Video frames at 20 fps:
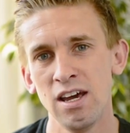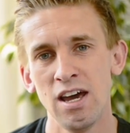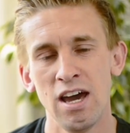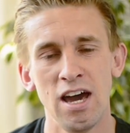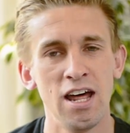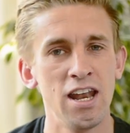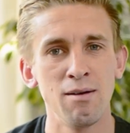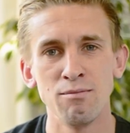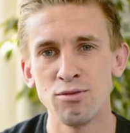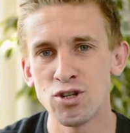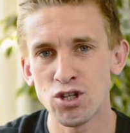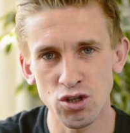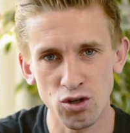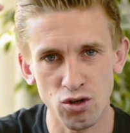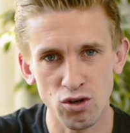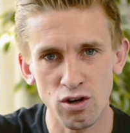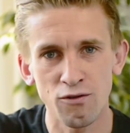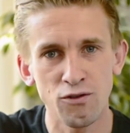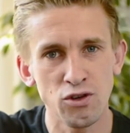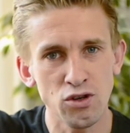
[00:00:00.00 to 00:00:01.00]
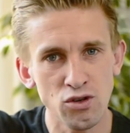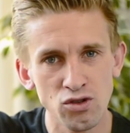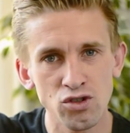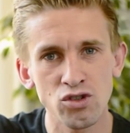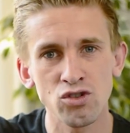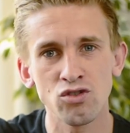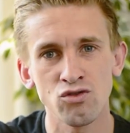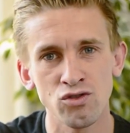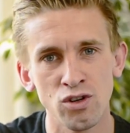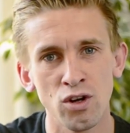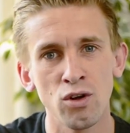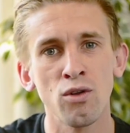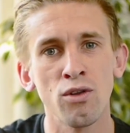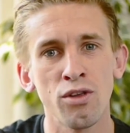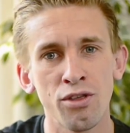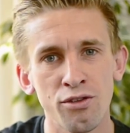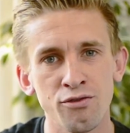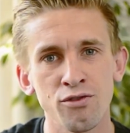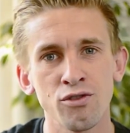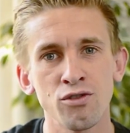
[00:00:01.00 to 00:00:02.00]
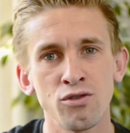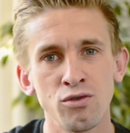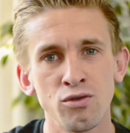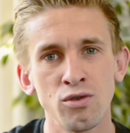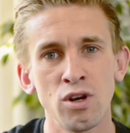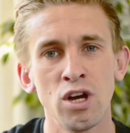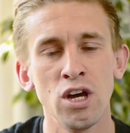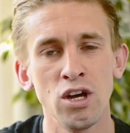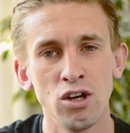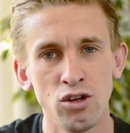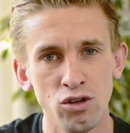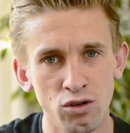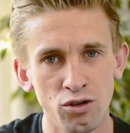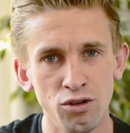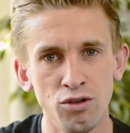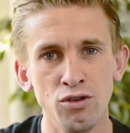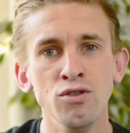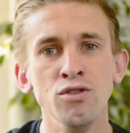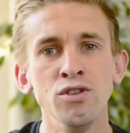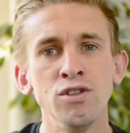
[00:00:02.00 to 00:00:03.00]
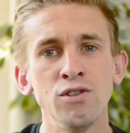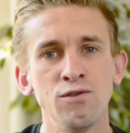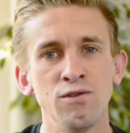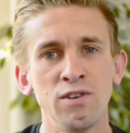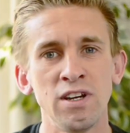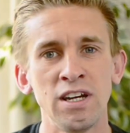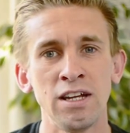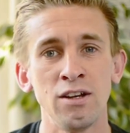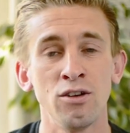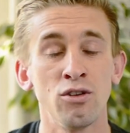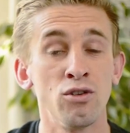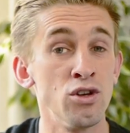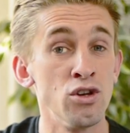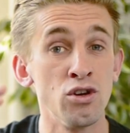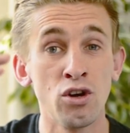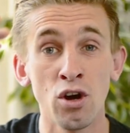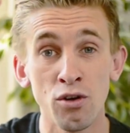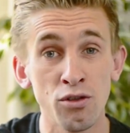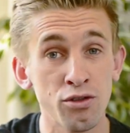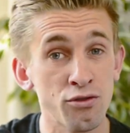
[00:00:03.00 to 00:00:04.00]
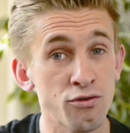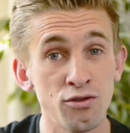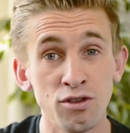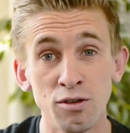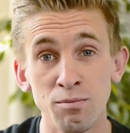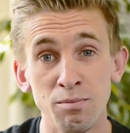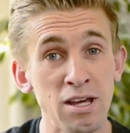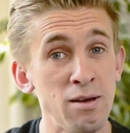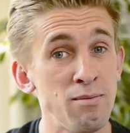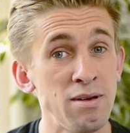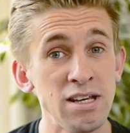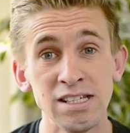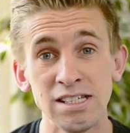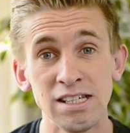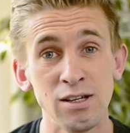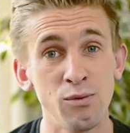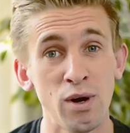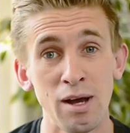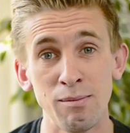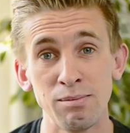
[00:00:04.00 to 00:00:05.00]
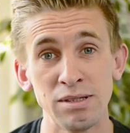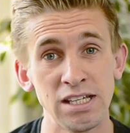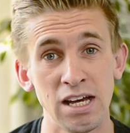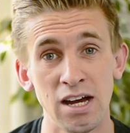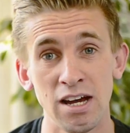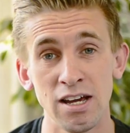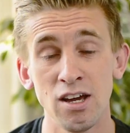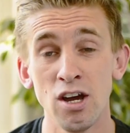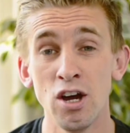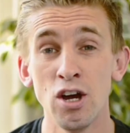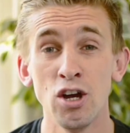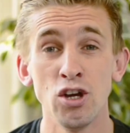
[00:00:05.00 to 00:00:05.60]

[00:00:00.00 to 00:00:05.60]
And I'm sure if you scroll through your news feed or you go through the BBC website,